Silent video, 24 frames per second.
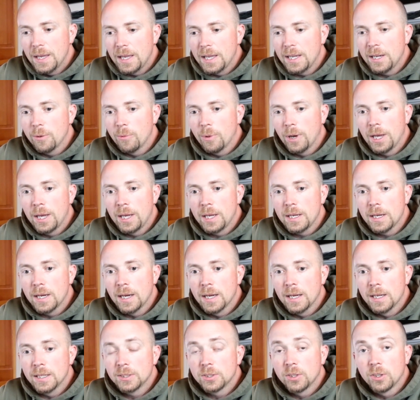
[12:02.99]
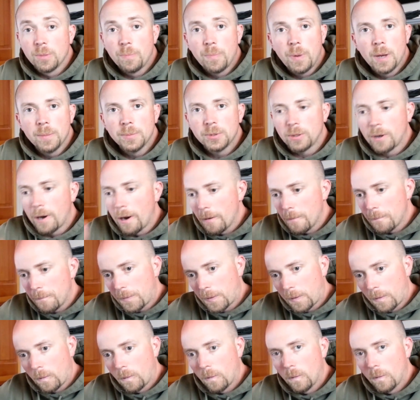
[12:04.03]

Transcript: Anyway, uh, so the pumps are out.